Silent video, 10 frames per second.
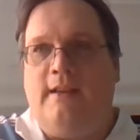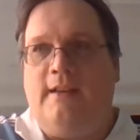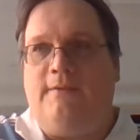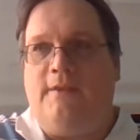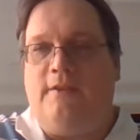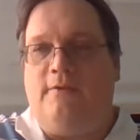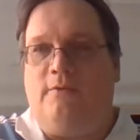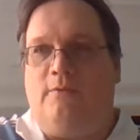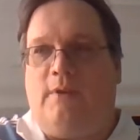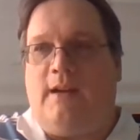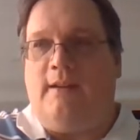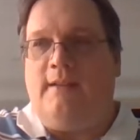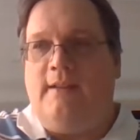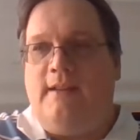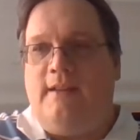If you,
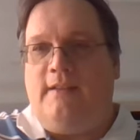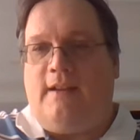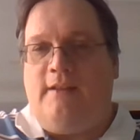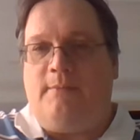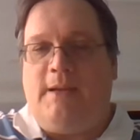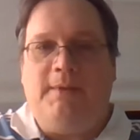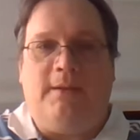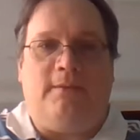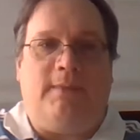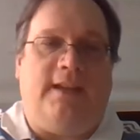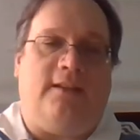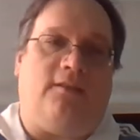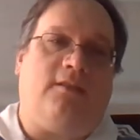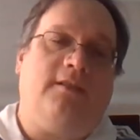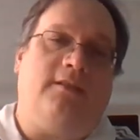now you might be able to make an
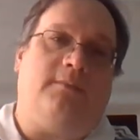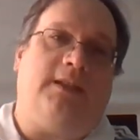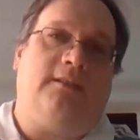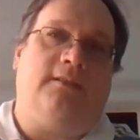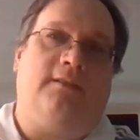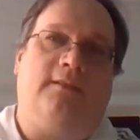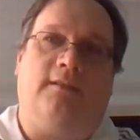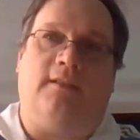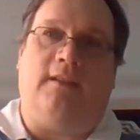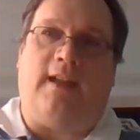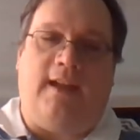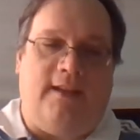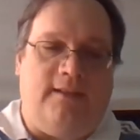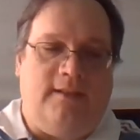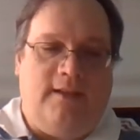argument
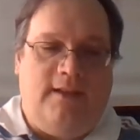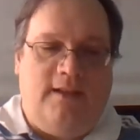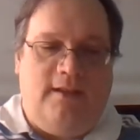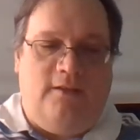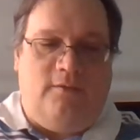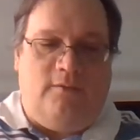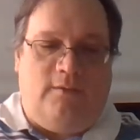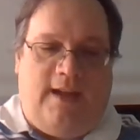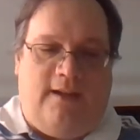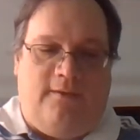that you